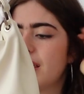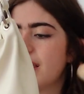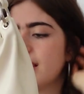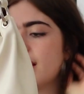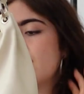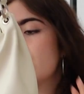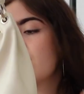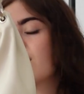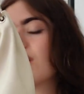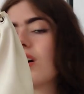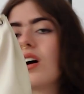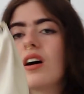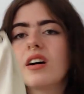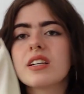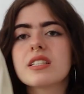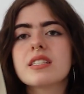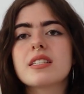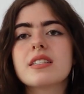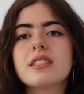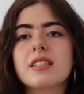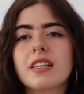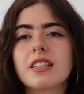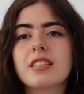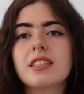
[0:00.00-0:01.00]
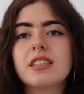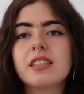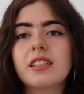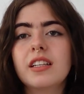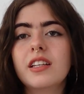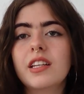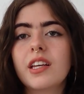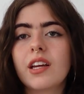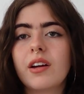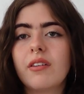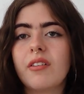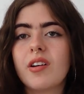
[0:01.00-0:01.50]
think it costs
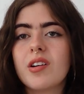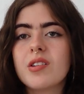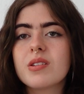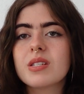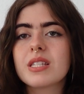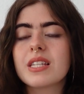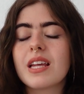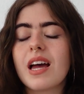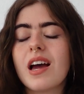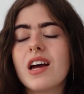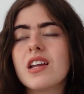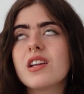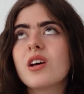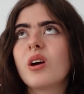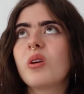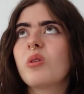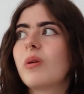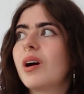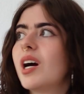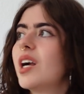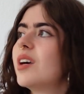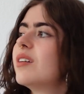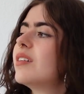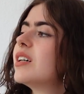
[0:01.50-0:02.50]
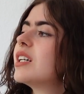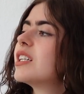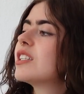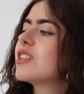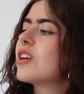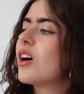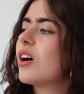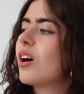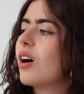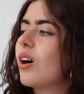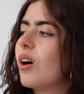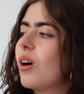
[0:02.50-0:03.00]
16 euros and I wear it
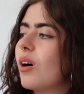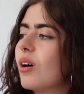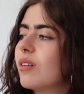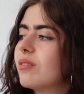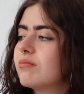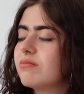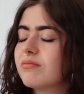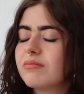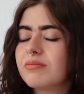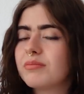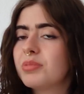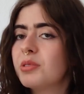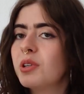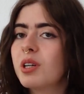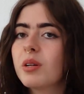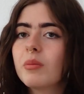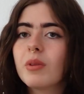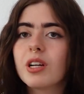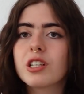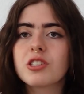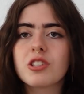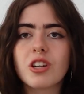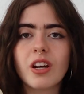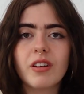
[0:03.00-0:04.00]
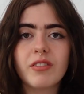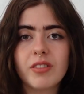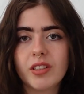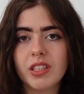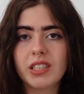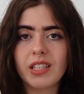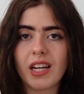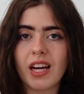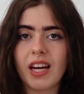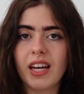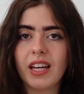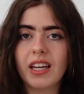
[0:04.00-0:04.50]
pretty much every
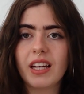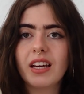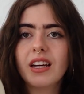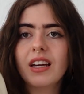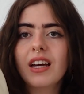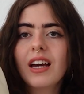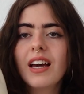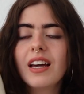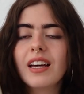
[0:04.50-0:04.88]
day.